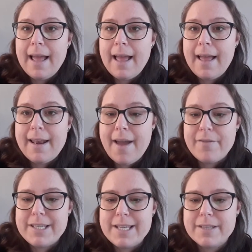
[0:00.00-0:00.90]
and have
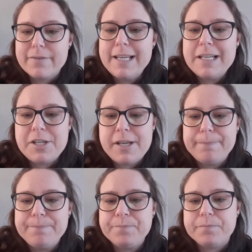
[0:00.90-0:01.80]
a sense of
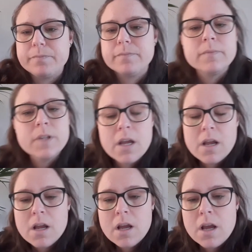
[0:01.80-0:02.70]
leadership.
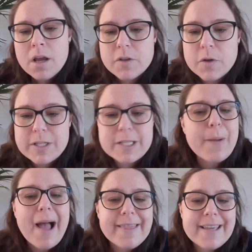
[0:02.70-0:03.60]
So
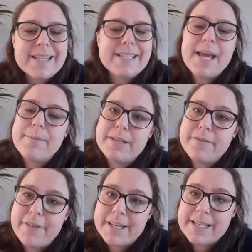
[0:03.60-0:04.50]
despite these attempted
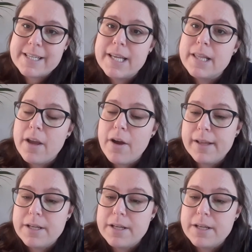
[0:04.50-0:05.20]
fixes in the early